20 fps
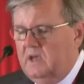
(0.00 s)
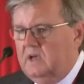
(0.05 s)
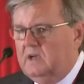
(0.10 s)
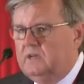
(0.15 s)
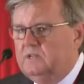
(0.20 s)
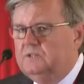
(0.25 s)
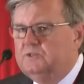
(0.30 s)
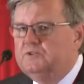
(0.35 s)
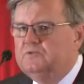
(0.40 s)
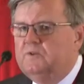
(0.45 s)

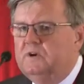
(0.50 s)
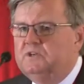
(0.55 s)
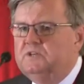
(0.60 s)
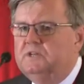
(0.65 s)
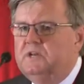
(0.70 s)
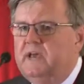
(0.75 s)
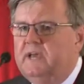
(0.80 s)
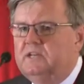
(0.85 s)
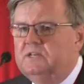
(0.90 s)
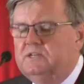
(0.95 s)

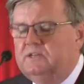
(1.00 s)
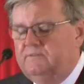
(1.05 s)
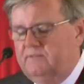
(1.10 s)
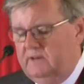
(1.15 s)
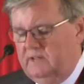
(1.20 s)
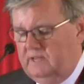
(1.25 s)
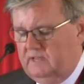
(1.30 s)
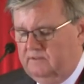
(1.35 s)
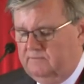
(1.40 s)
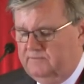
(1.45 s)
Construction
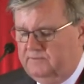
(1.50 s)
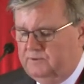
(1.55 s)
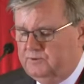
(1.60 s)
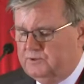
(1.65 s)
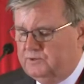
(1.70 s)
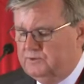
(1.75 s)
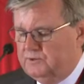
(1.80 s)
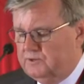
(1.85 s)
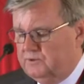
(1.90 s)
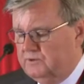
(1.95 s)
activity and
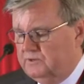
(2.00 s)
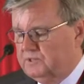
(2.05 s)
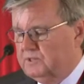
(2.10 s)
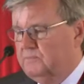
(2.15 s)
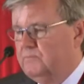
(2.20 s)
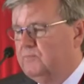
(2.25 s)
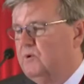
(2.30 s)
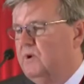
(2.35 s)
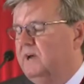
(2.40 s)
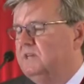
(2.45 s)
future
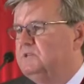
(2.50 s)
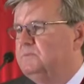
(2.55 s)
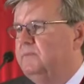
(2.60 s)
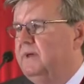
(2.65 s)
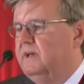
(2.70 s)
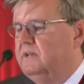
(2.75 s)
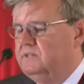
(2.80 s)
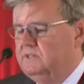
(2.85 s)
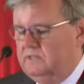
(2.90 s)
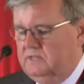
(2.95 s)
tourism
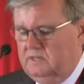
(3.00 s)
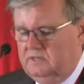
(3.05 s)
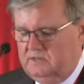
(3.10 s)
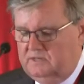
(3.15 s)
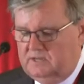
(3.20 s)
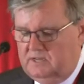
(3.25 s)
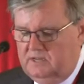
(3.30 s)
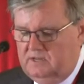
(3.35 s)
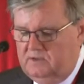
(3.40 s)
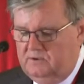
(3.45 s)
prospects
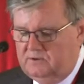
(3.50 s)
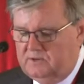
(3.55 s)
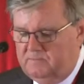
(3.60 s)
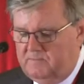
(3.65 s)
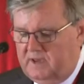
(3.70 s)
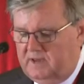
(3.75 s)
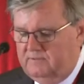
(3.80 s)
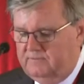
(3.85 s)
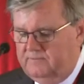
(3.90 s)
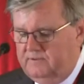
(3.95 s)
continue to
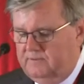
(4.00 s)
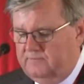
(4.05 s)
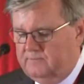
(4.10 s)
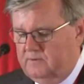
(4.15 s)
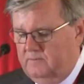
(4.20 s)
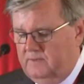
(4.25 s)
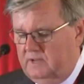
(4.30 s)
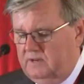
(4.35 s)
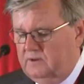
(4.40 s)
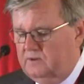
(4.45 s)
benefit
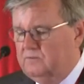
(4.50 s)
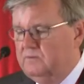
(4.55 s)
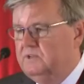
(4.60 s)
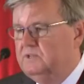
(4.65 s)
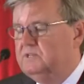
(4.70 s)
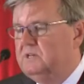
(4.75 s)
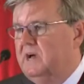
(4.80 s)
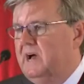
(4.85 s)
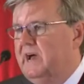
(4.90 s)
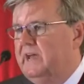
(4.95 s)
from
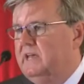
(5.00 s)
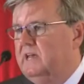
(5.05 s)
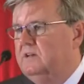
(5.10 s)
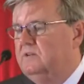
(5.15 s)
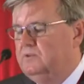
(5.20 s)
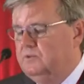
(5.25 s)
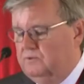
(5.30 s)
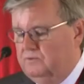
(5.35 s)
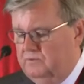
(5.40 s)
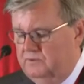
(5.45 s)
increased
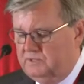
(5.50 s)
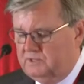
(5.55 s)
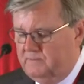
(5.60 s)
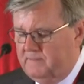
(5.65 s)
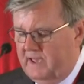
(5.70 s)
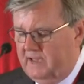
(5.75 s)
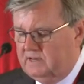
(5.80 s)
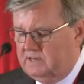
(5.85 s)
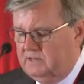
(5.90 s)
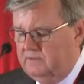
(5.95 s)
high-end tourism
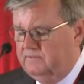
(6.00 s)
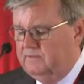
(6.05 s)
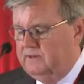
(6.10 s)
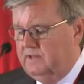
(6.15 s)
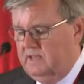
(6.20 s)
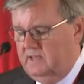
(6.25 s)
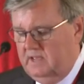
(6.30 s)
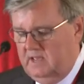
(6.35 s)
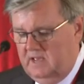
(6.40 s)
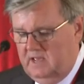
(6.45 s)

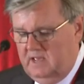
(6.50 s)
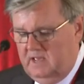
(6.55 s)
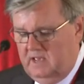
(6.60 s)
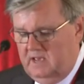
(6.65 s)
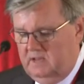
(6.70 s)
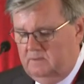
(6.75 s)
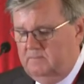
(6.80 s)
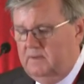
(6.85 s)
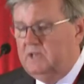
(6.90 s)
activity in